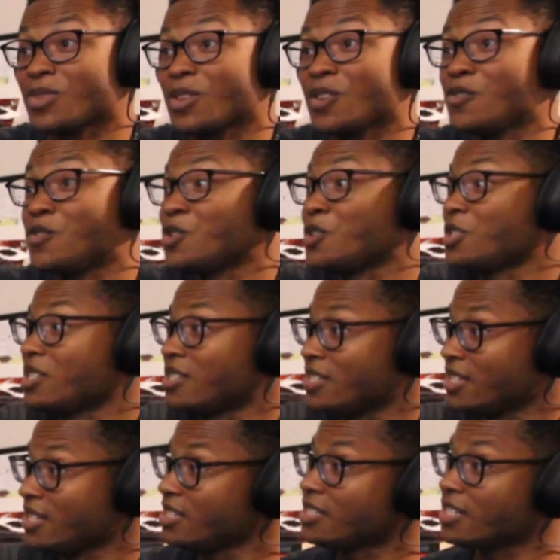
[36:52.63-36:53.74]
Versus
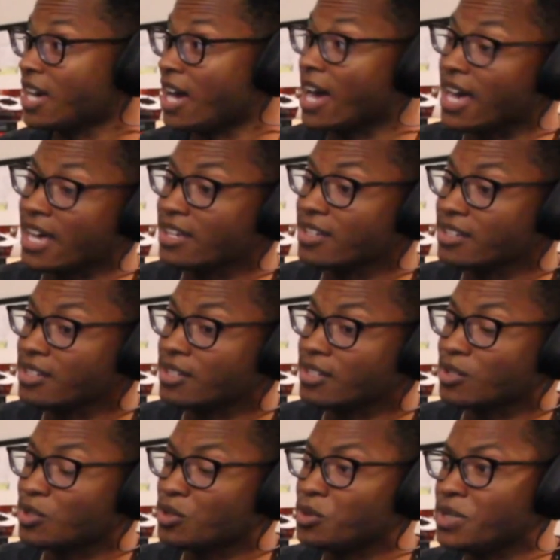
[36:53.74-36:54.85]
this guy
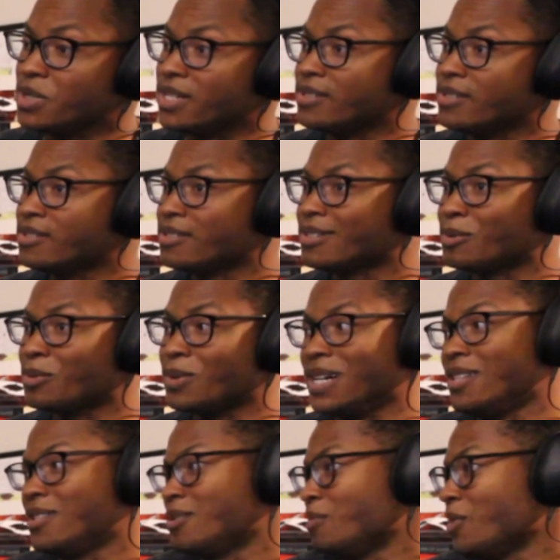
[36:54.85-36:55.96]
who is
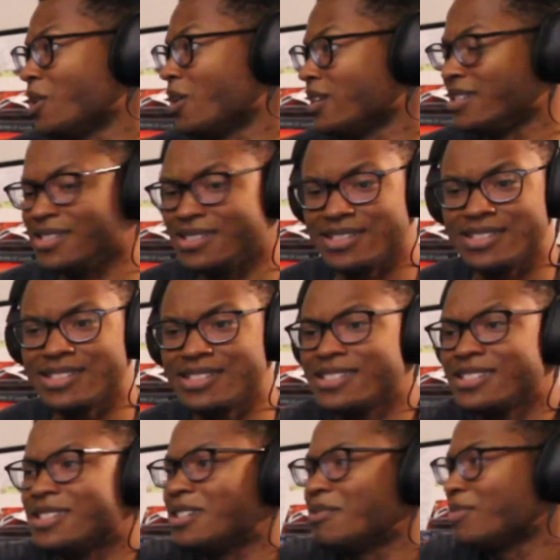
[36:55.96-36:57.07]
quite smart. He's in the
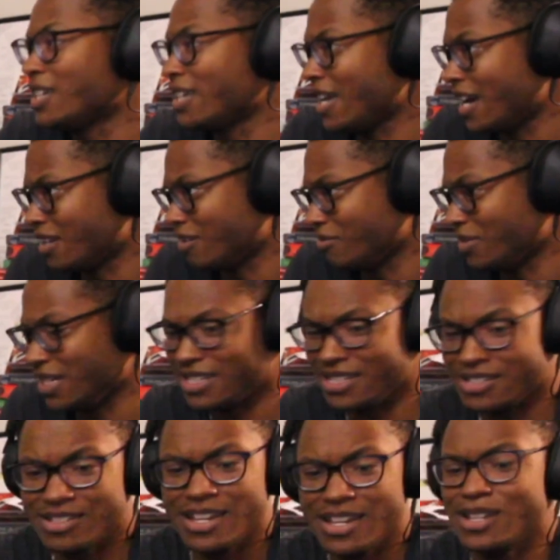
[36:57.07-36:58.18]
STEM Academy.
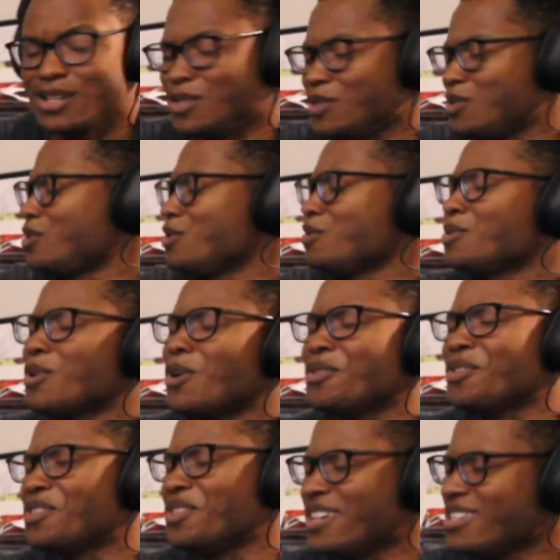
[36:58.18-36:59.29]
He's doing all
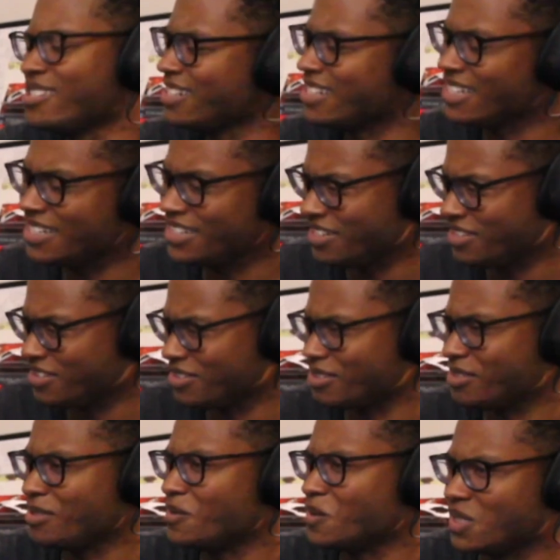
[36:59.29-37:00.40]
the things that he needs to
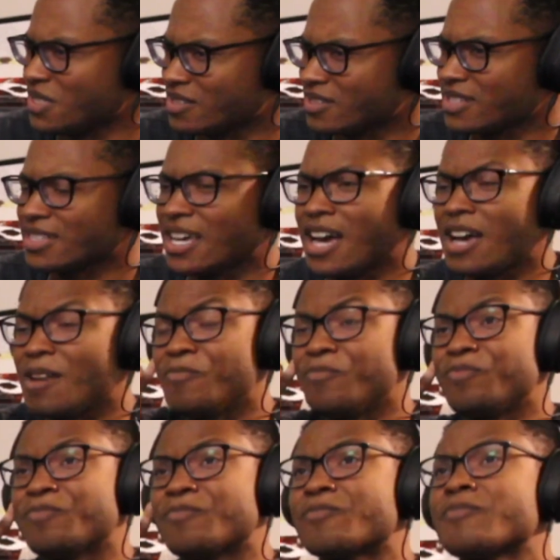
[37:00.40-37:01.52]
do and things like that.
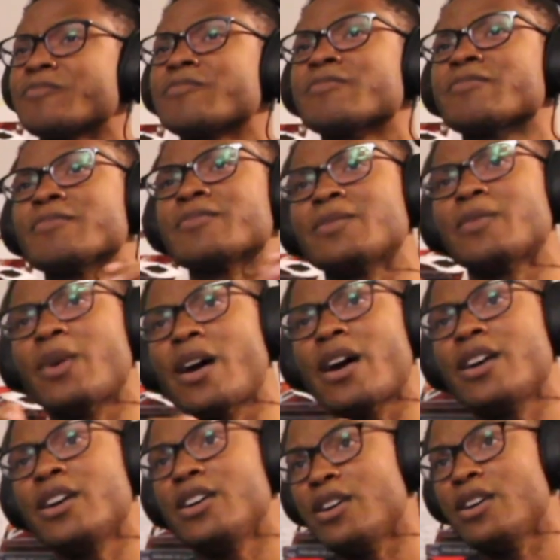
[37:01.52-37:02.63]

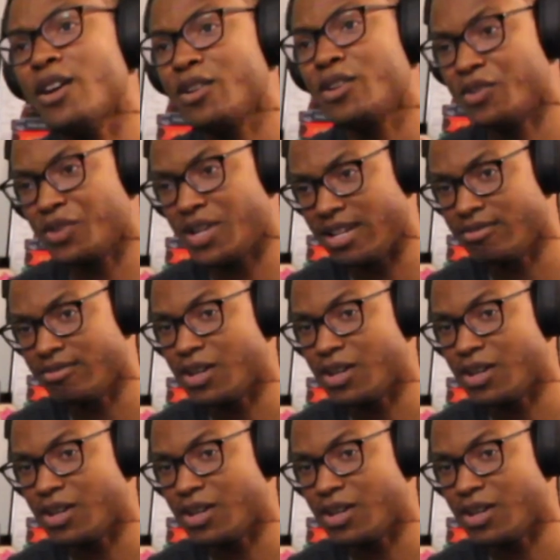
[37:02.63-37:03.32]
I agree